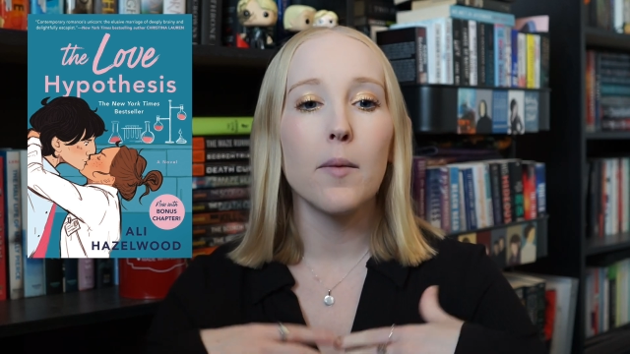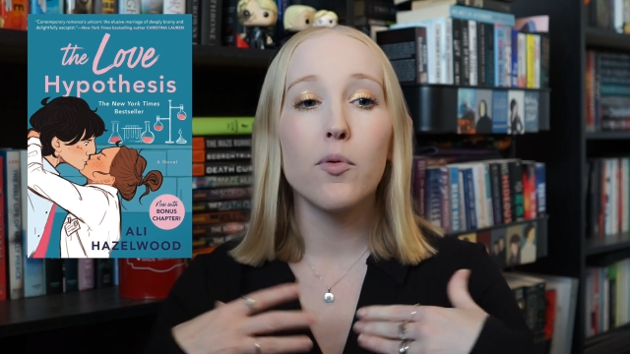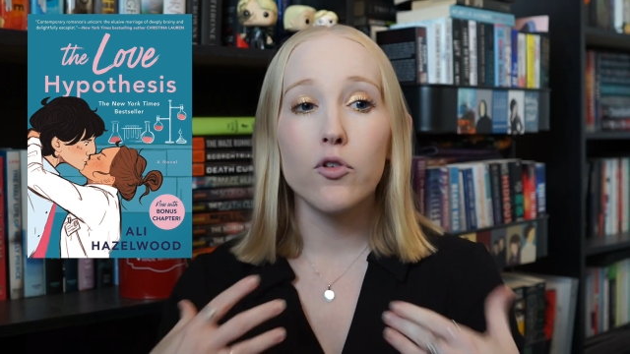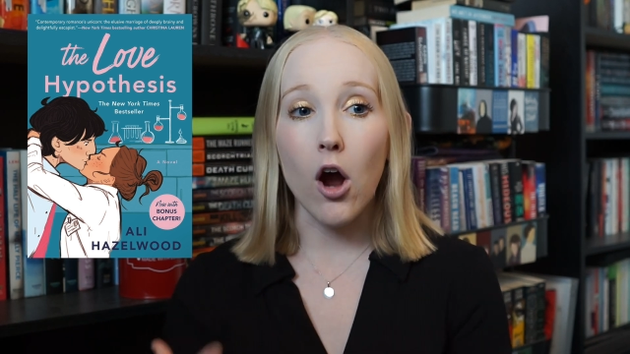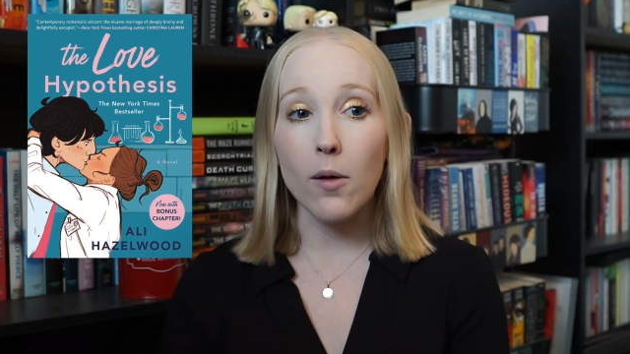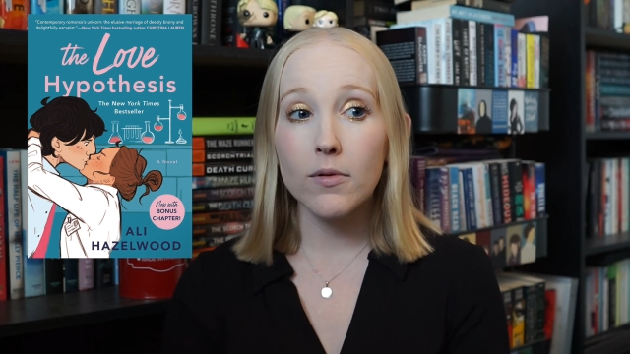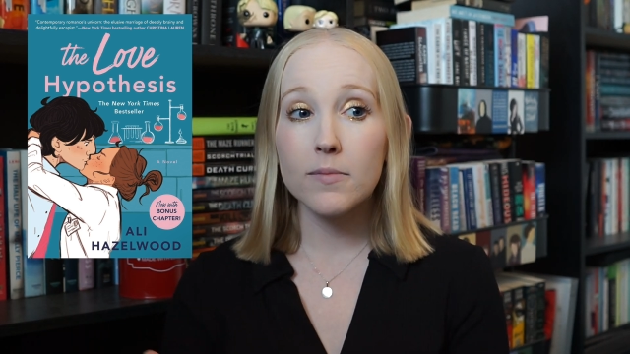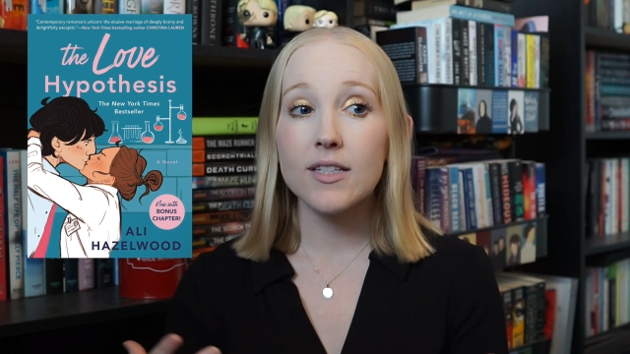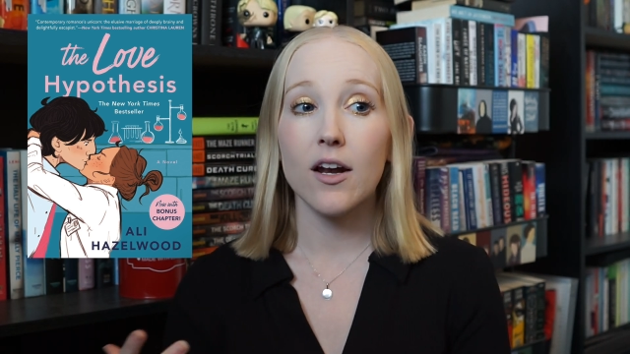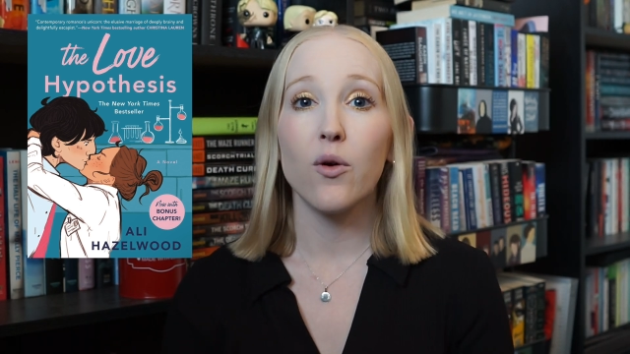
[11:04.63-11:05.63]

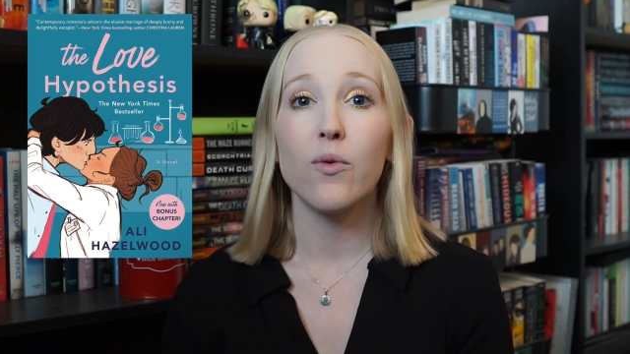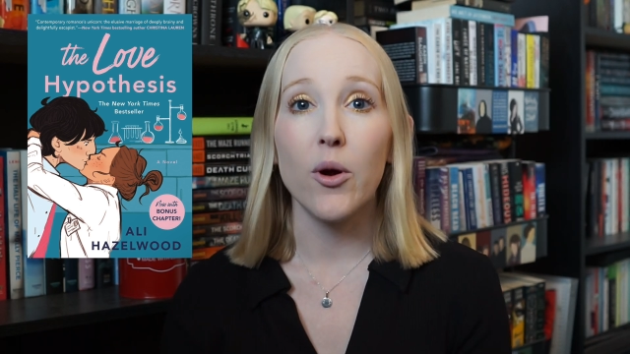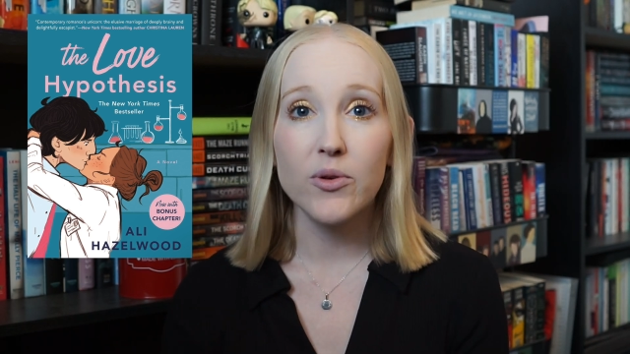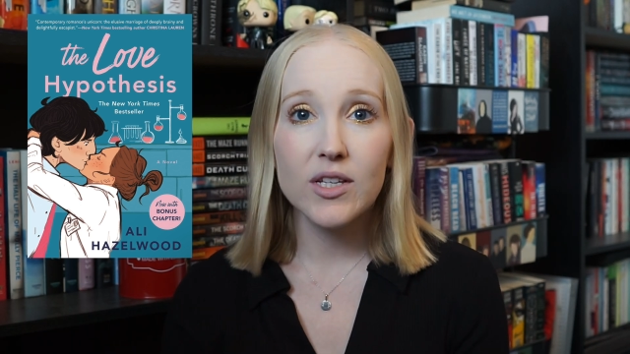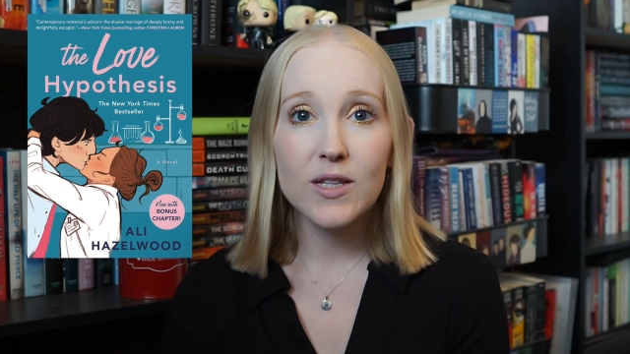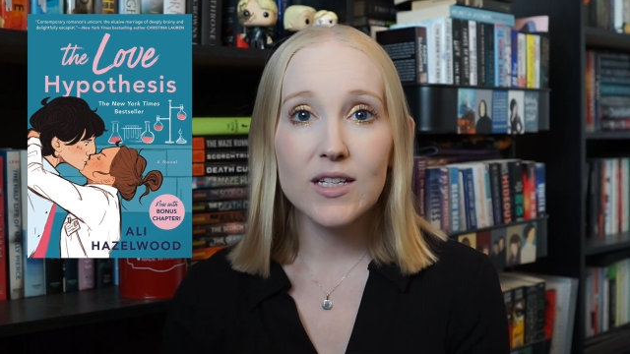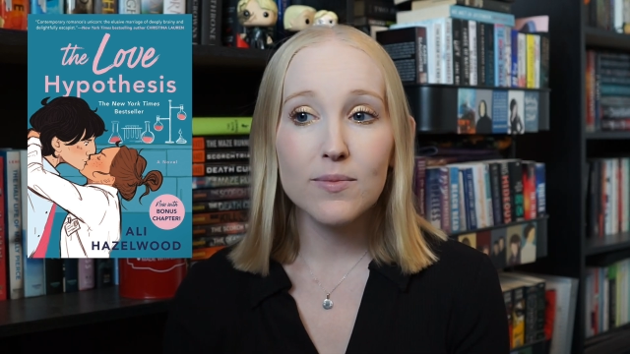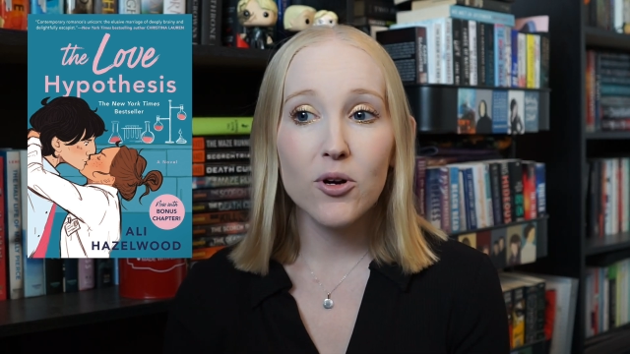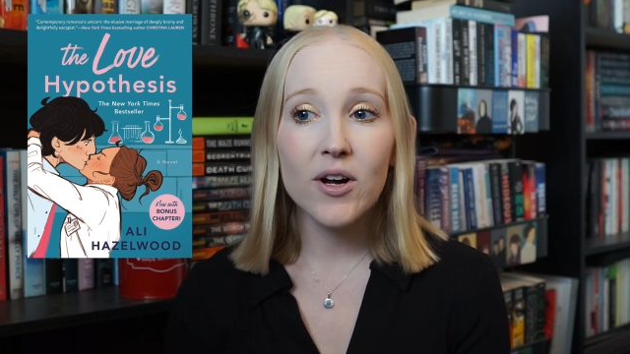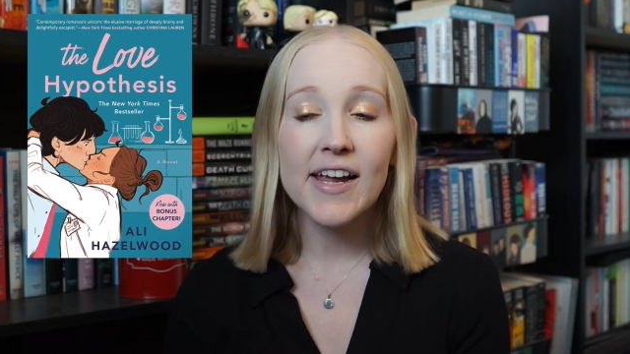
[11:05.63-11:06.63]
problems that arose in this
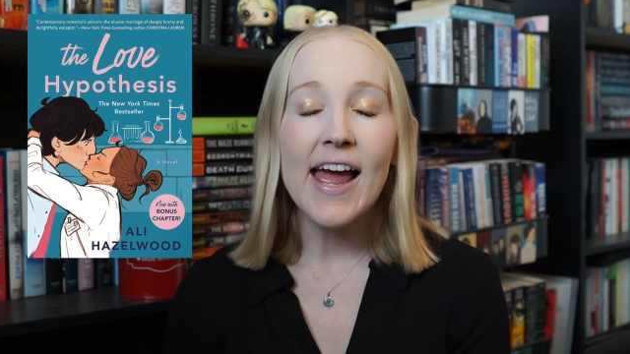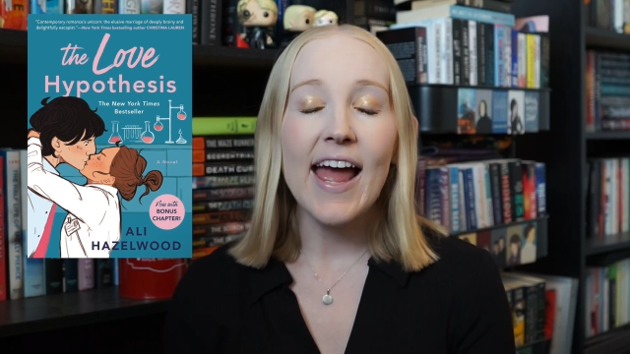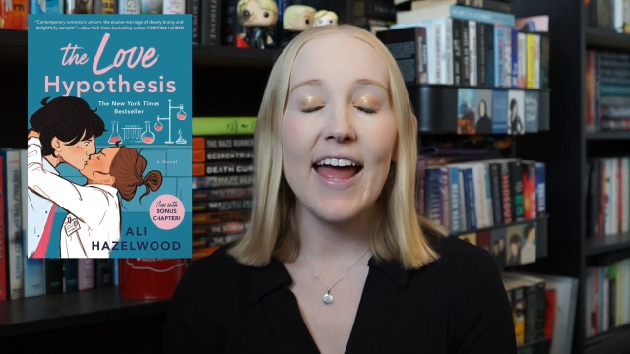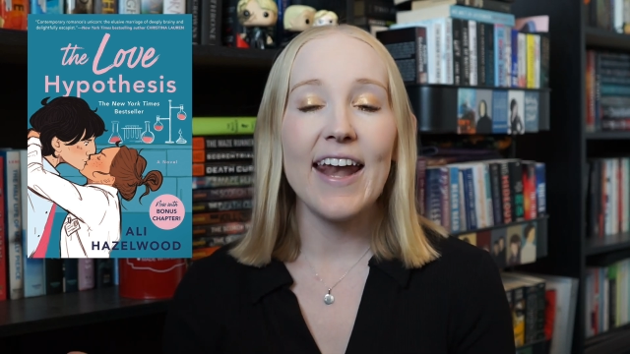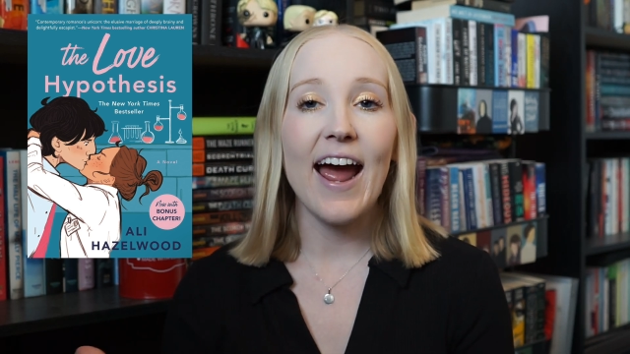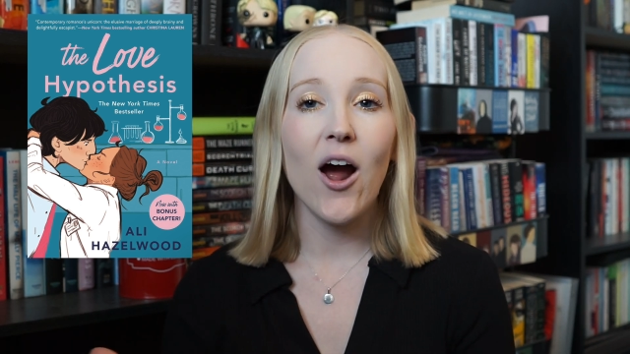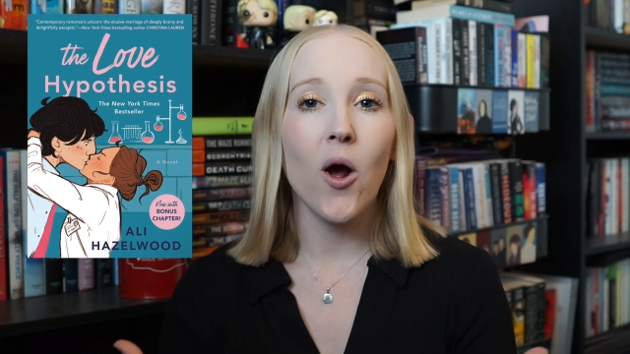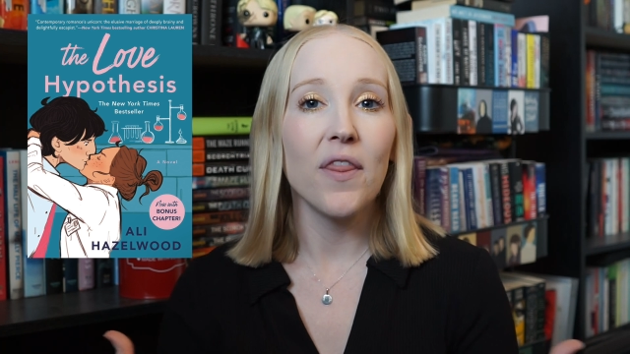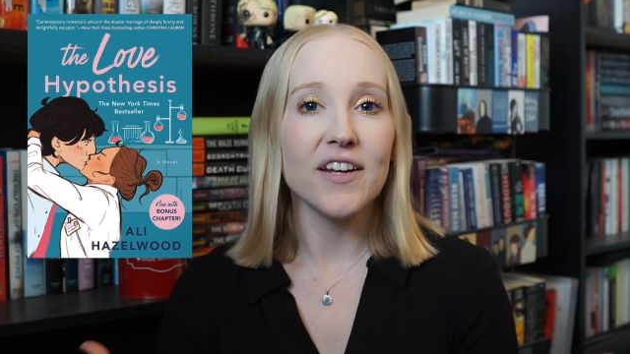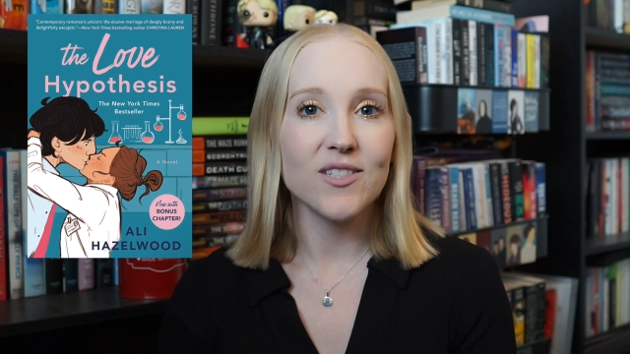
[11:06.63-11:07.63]
book and
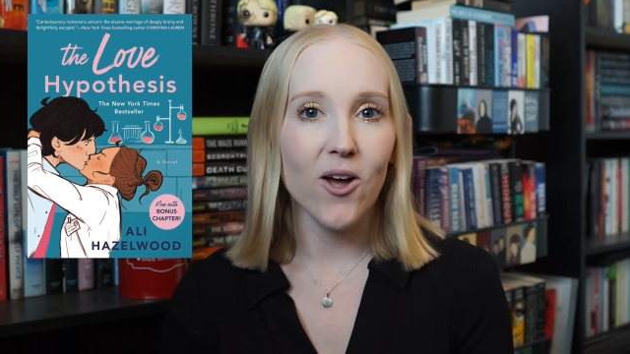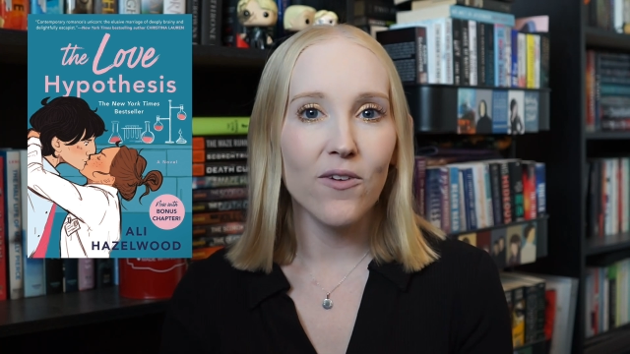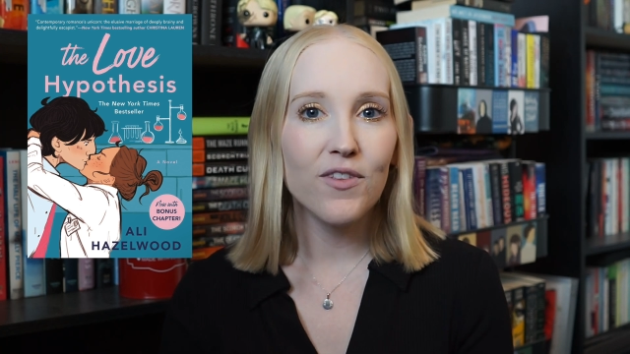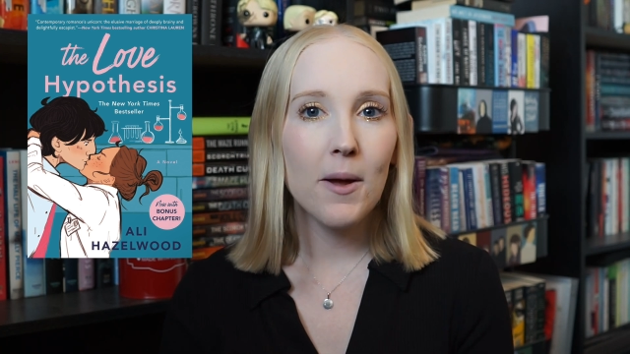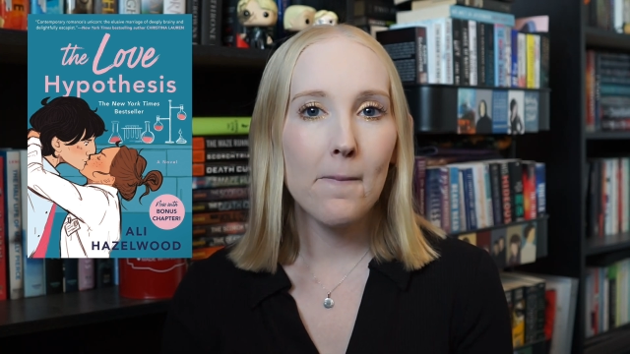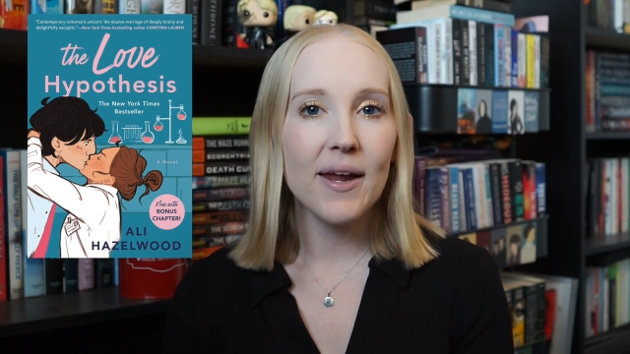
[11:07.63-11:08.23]
how they solved them,